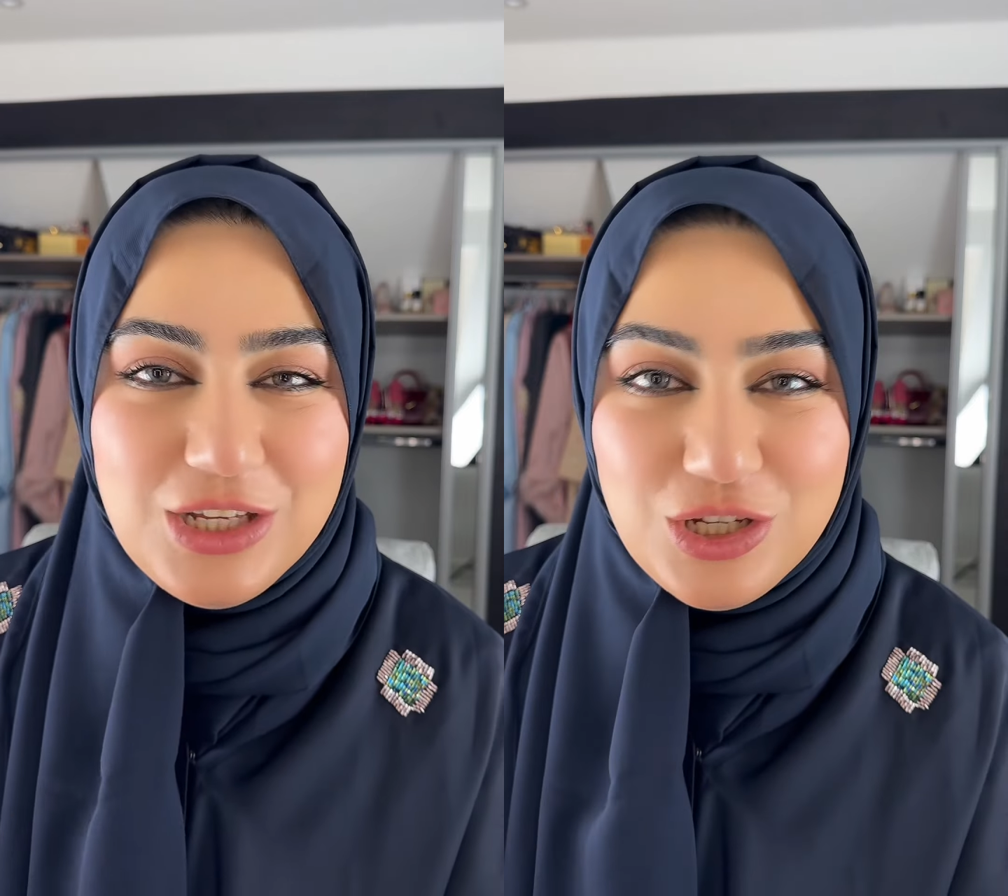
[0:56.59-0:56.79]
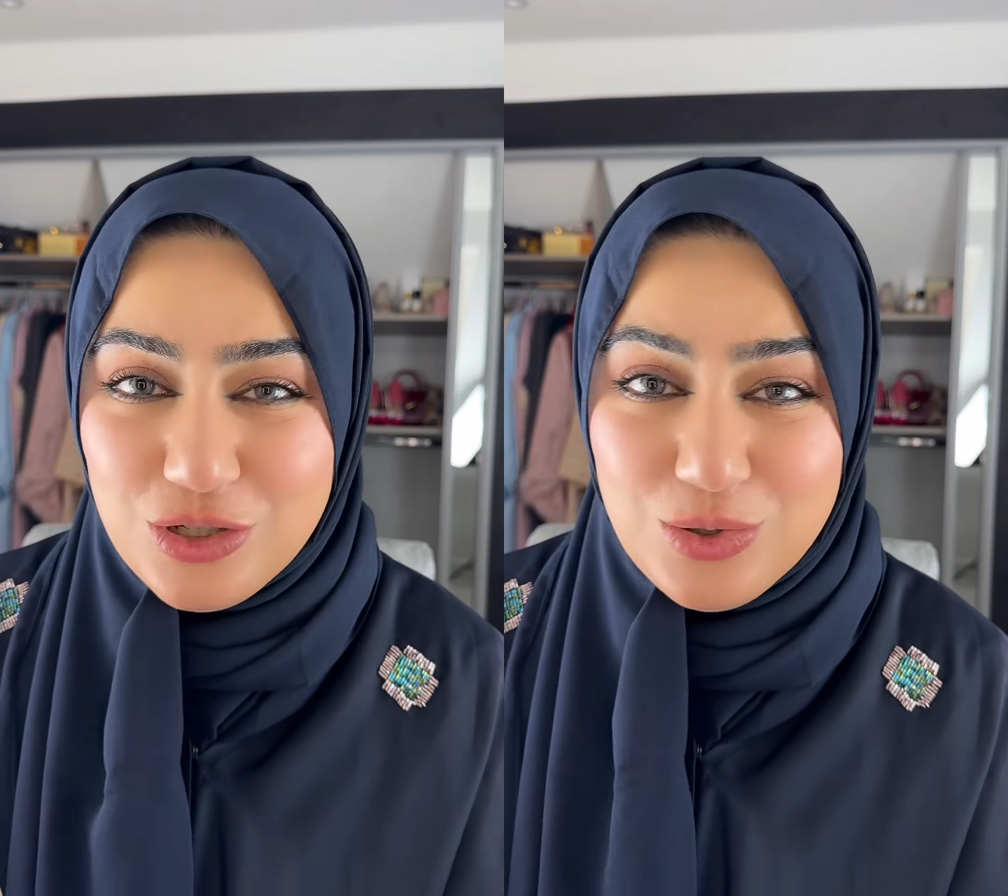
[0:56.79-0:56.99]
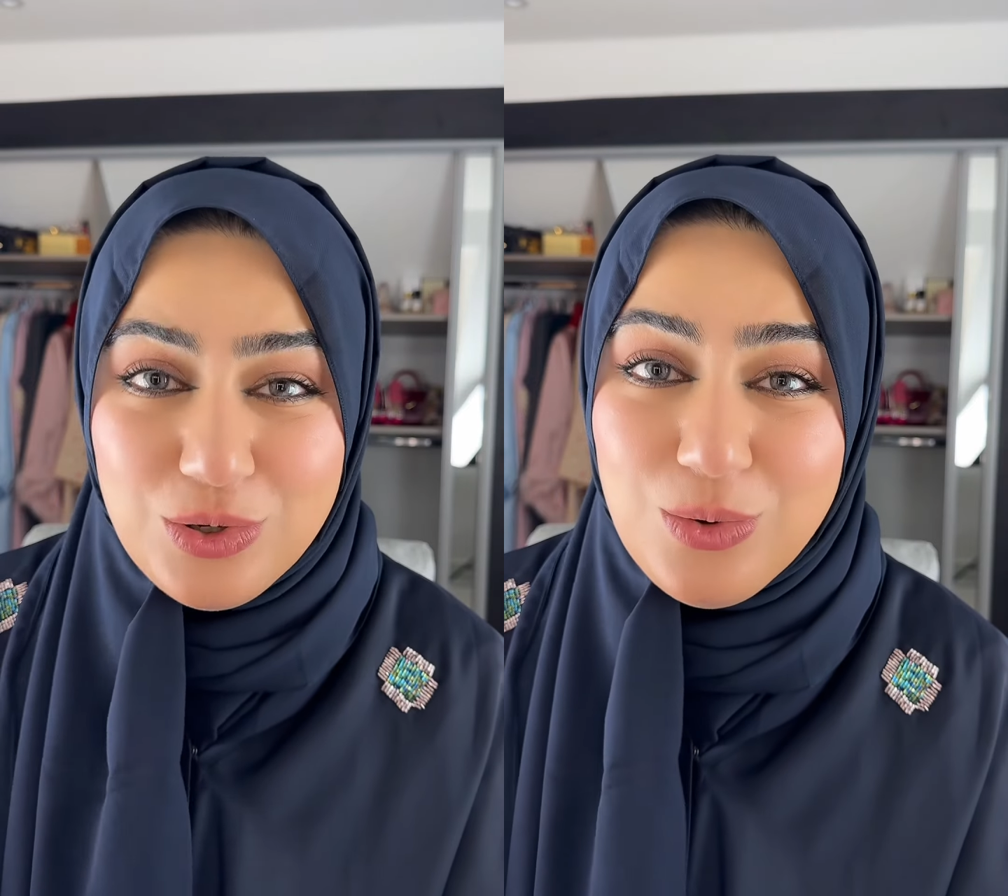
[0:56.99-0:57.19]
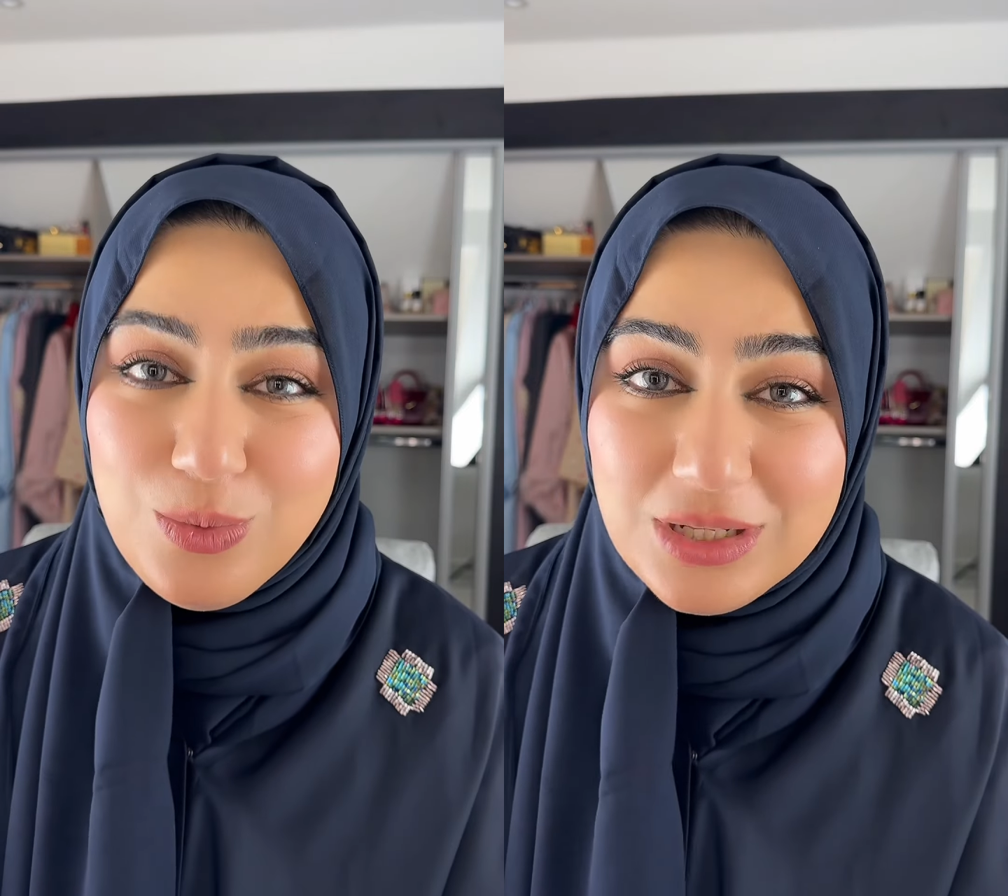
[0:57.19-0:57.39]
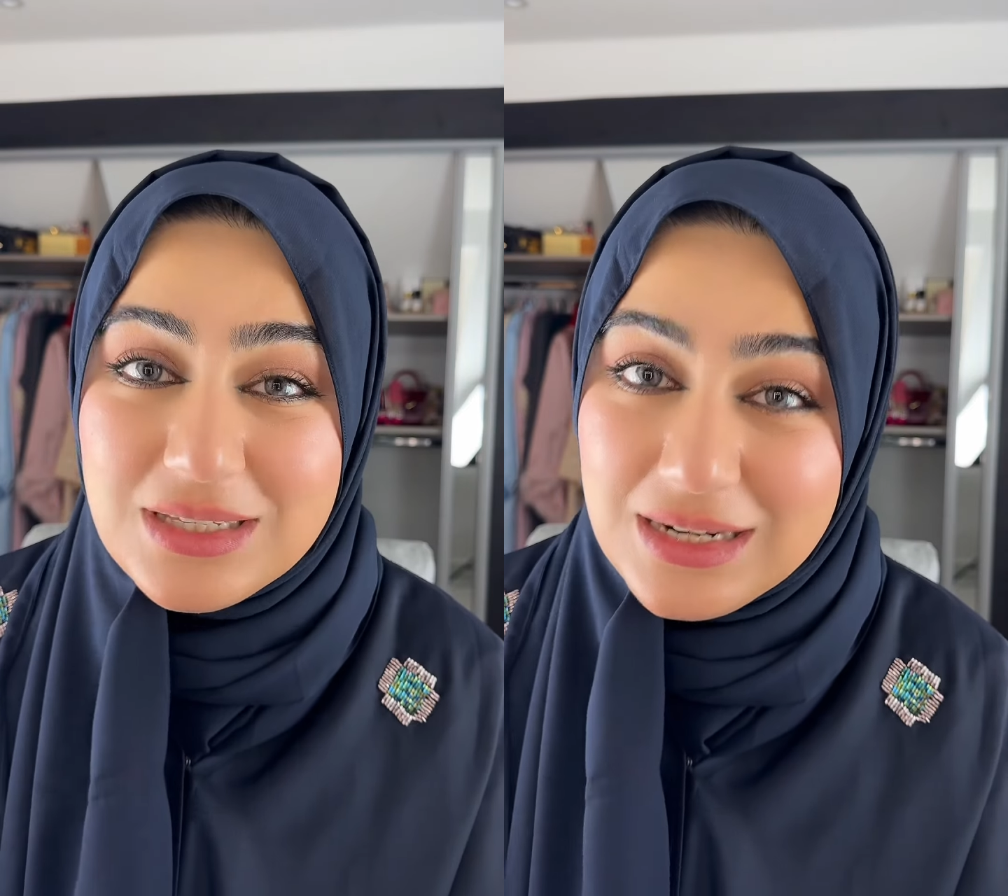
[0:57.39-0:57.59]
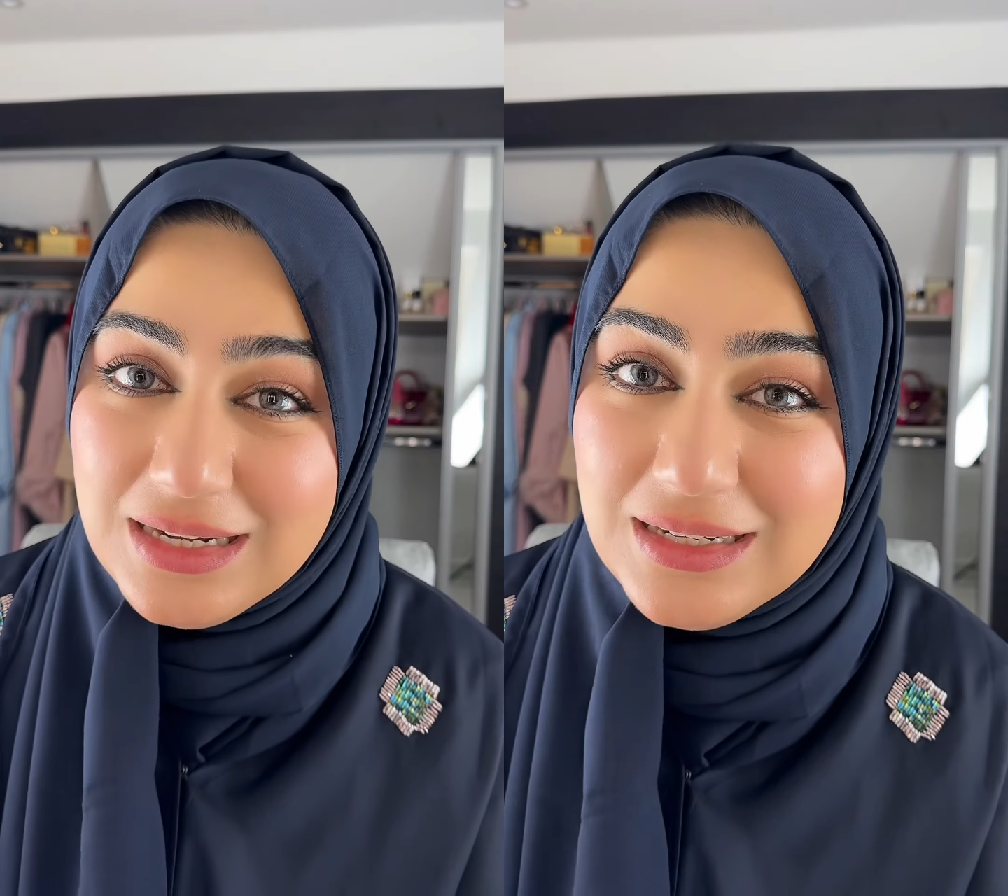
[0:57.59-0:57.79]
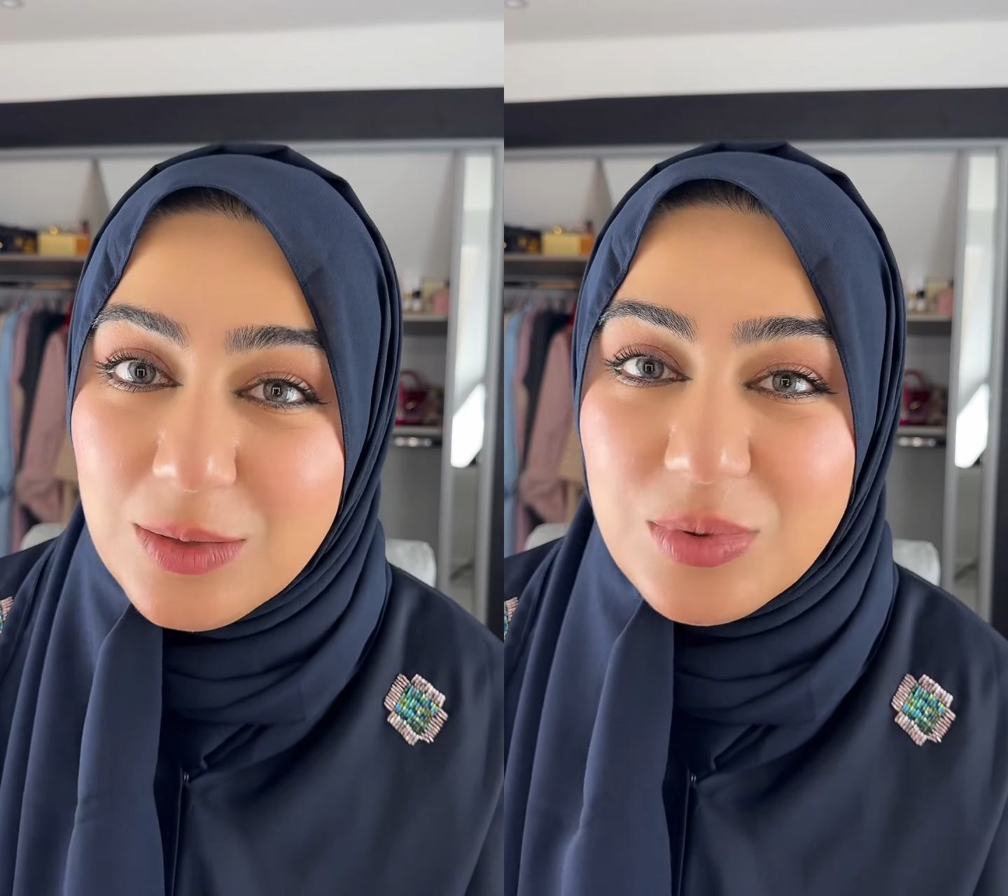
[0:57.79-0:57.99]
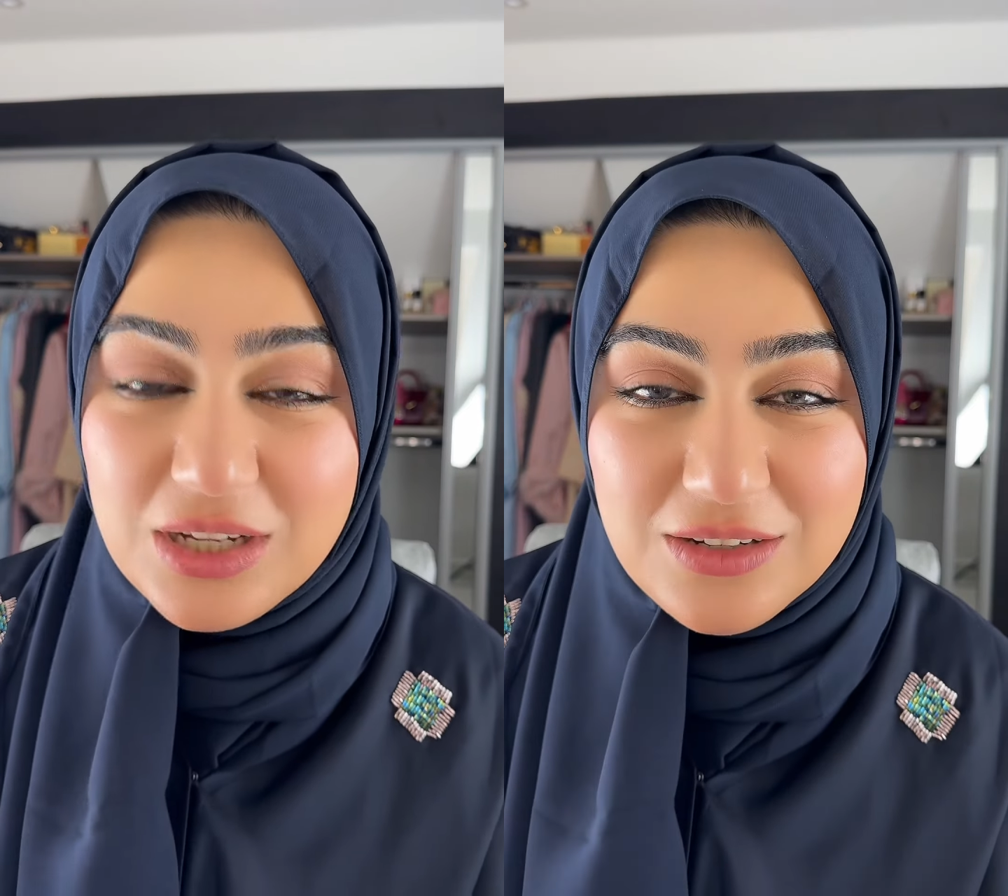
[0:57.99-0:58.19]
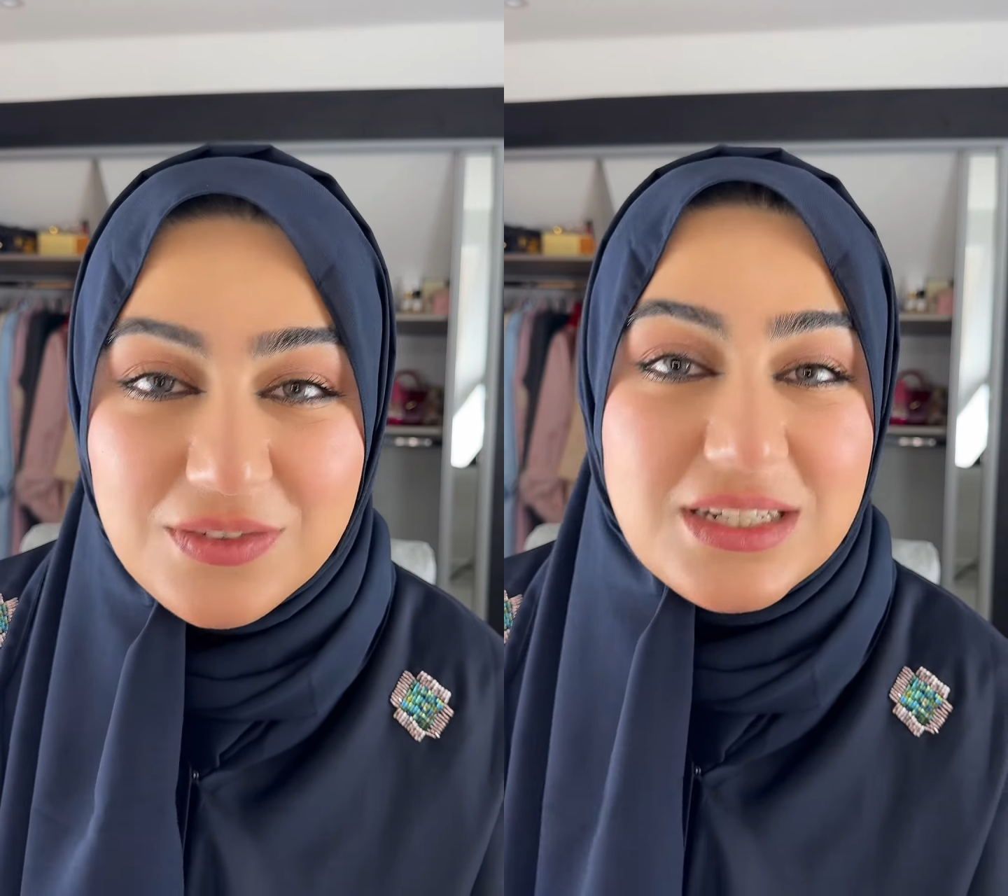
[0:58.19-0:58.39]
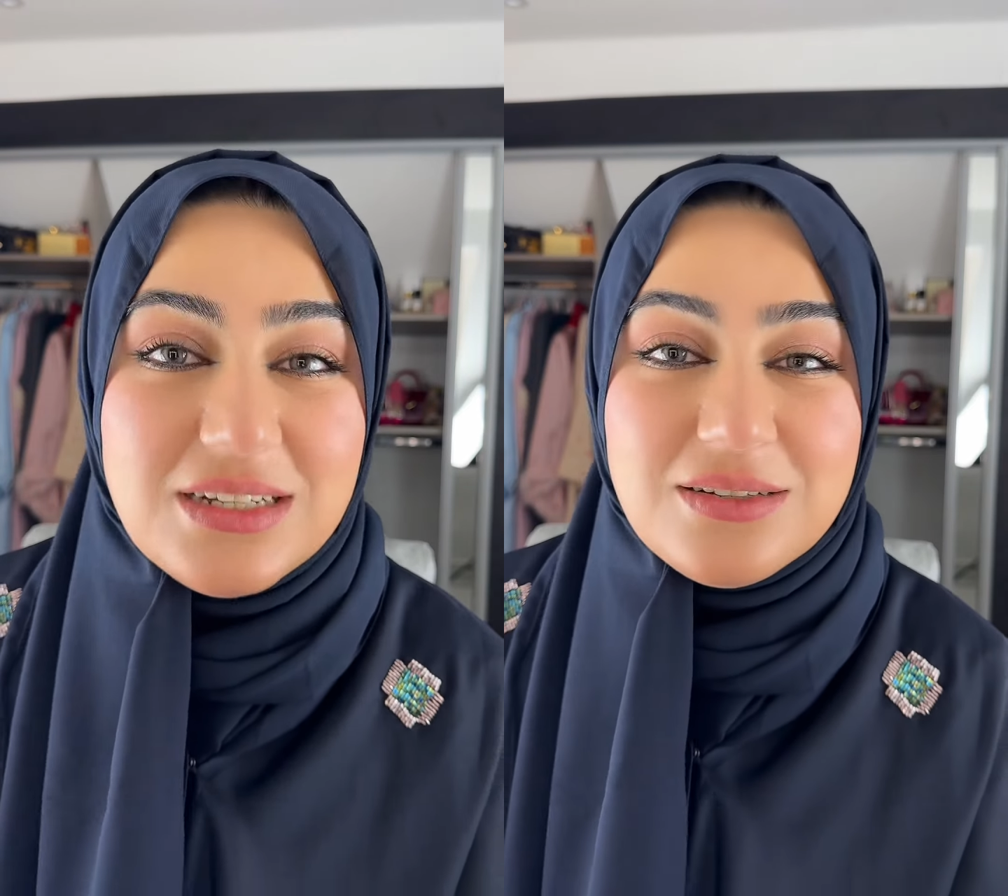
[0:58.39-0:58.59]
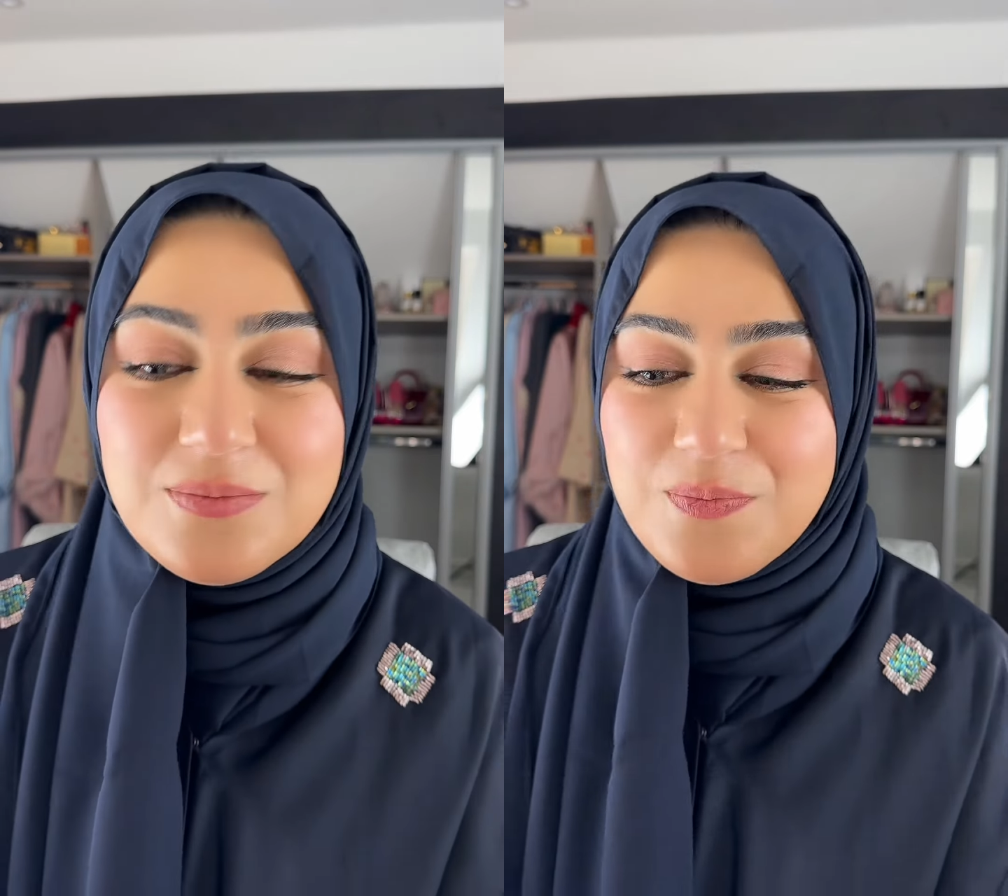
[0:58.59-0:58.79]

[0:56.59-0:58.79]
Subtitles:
you do not want to clean up after.